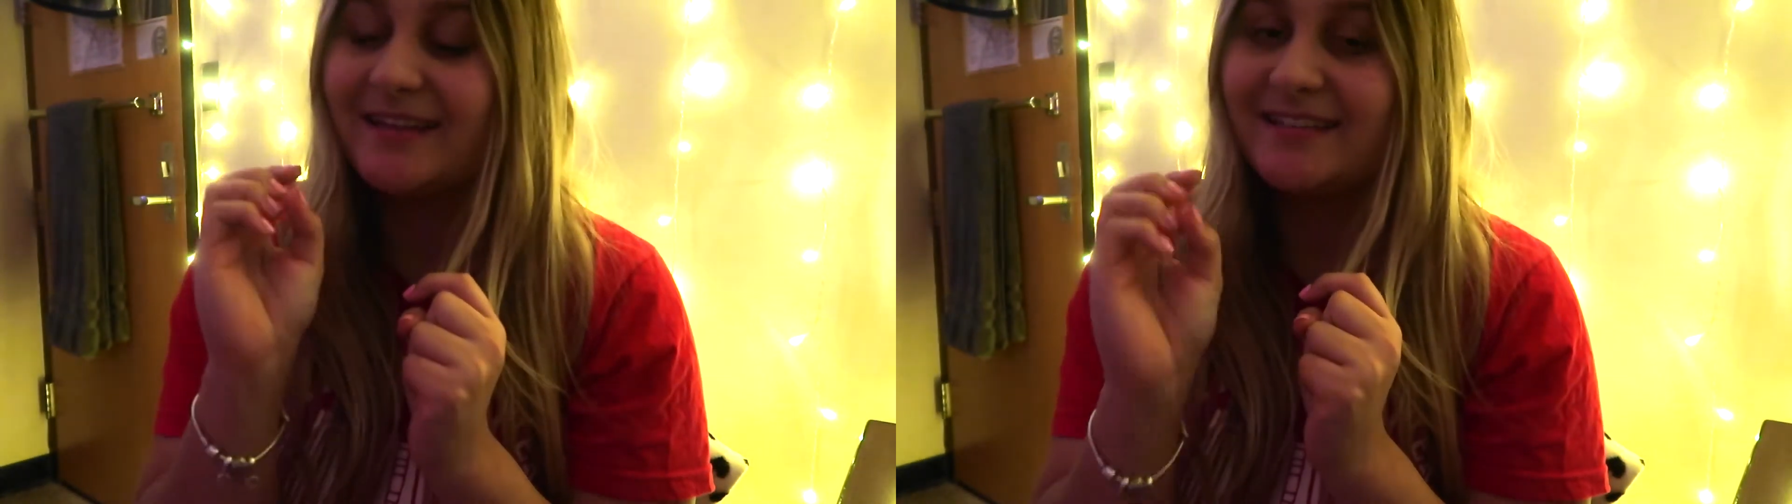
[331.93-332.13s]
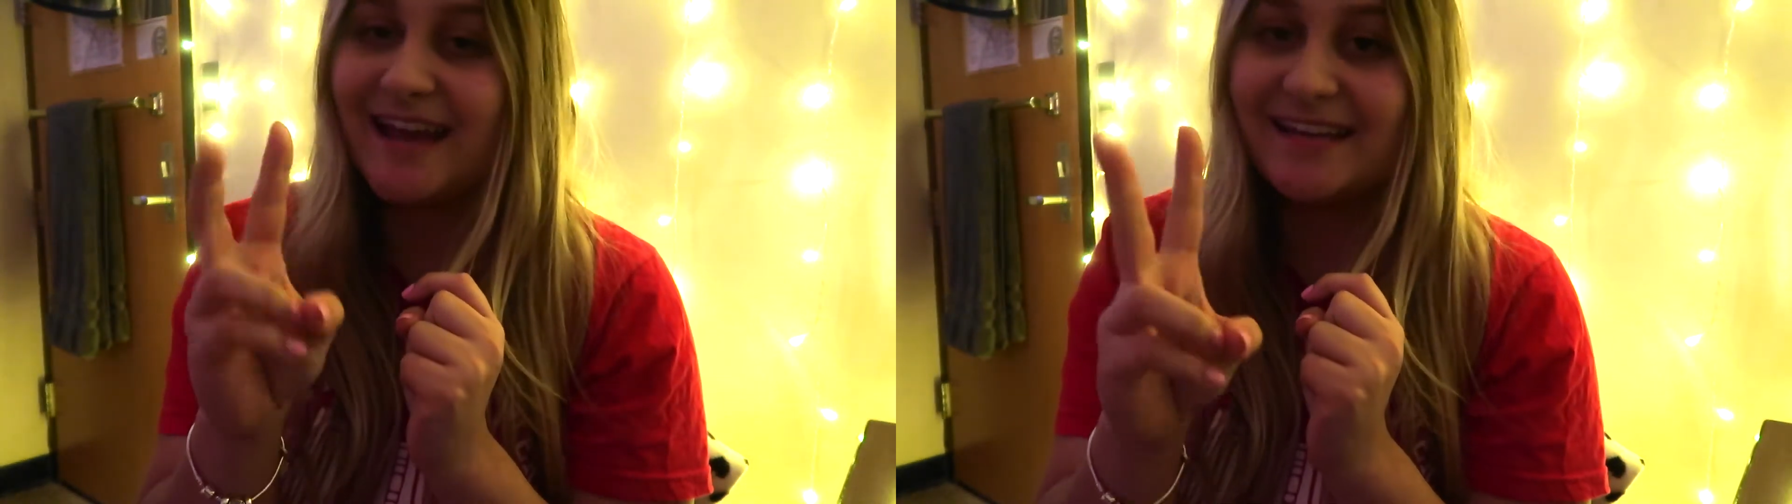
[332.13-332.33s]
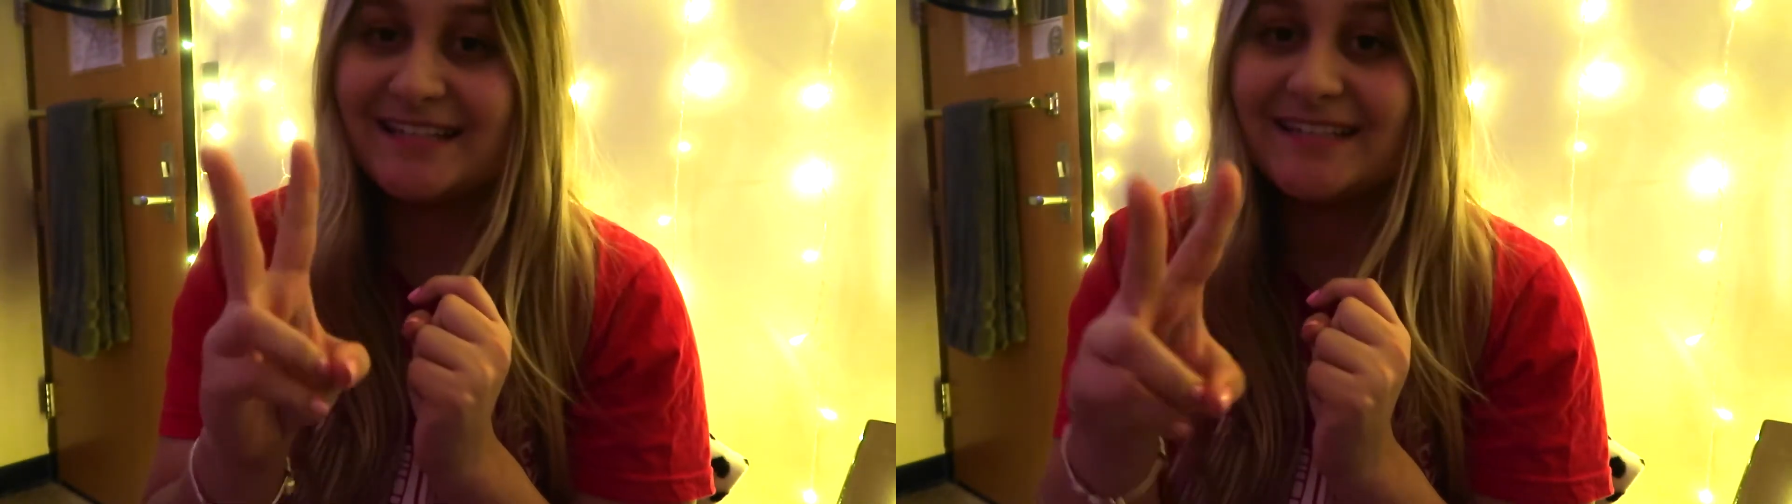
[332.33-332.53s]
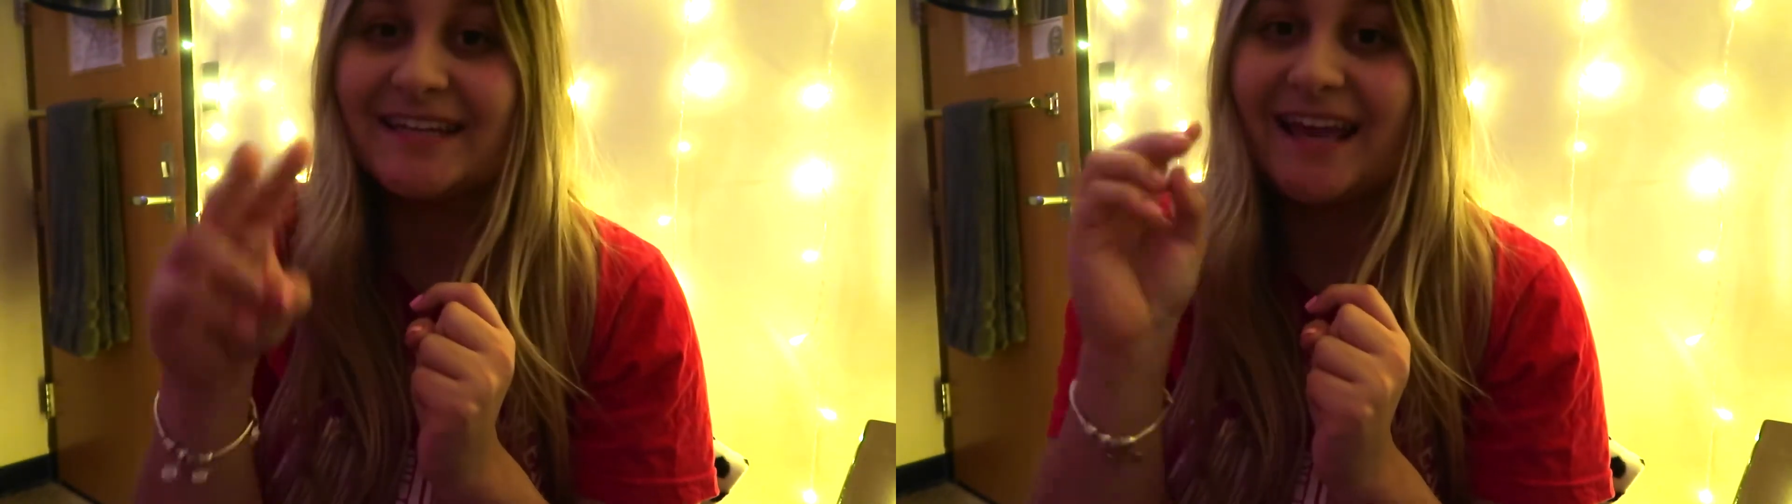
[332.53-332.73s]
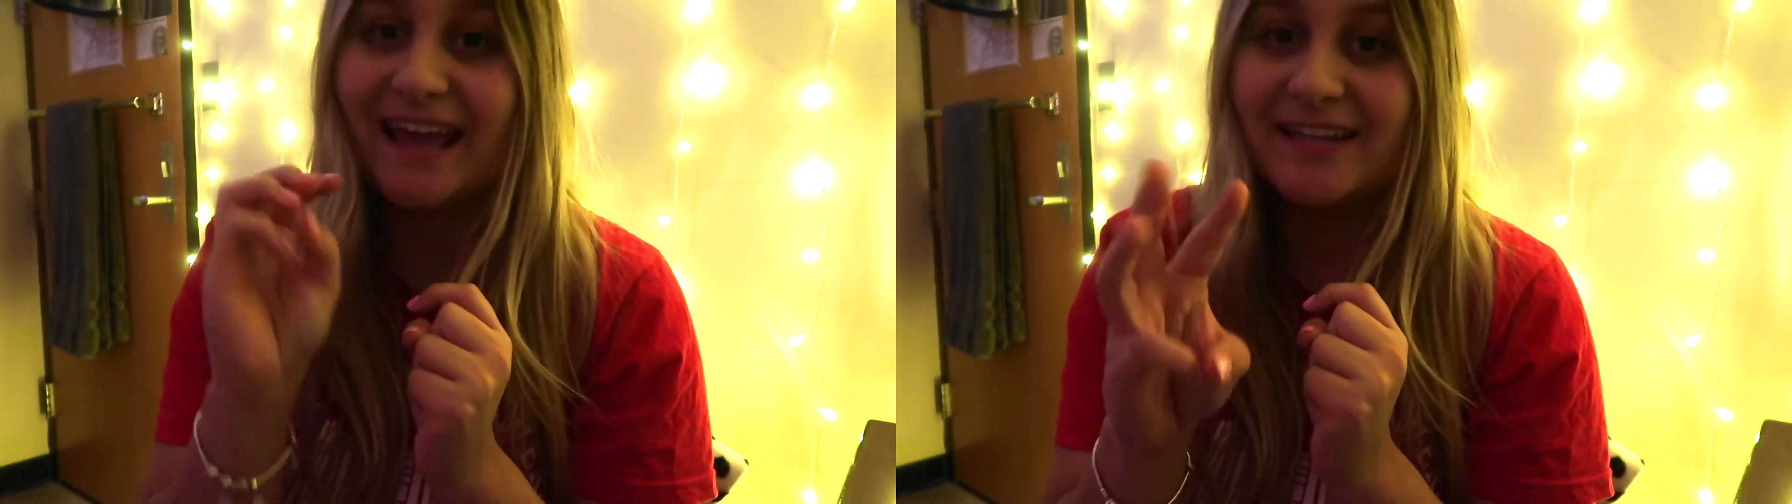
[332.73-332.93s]

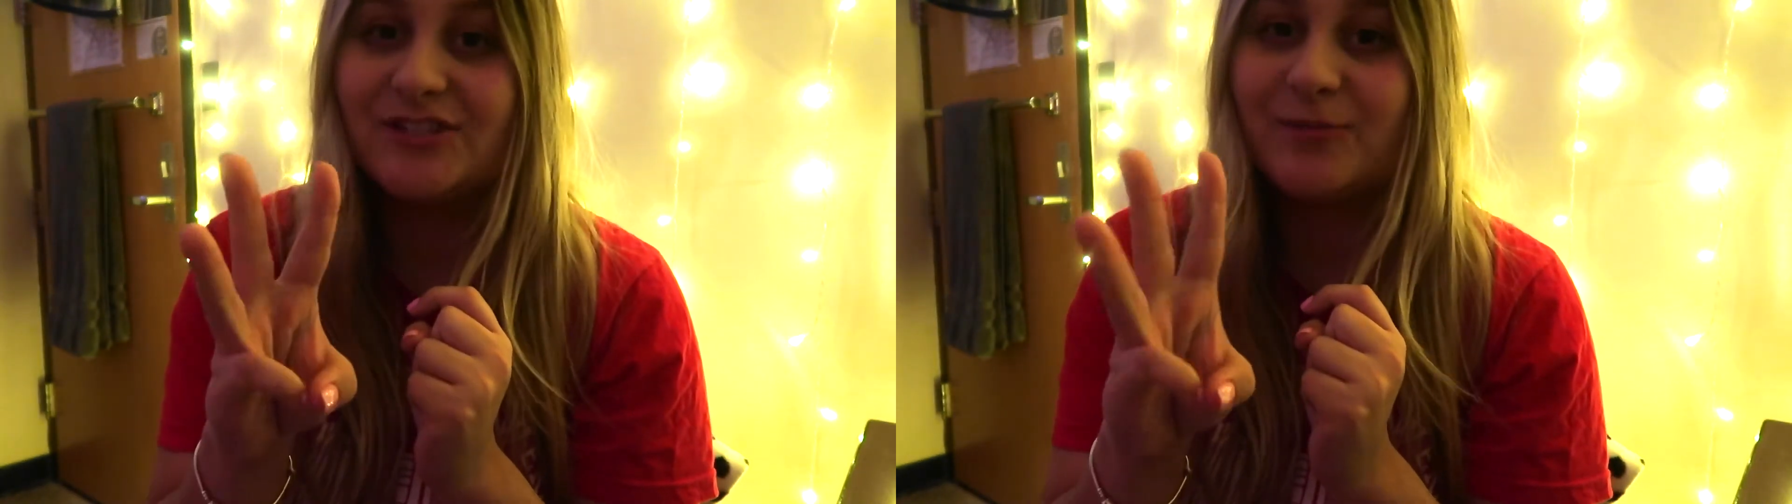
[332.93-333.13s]
Dynasty, and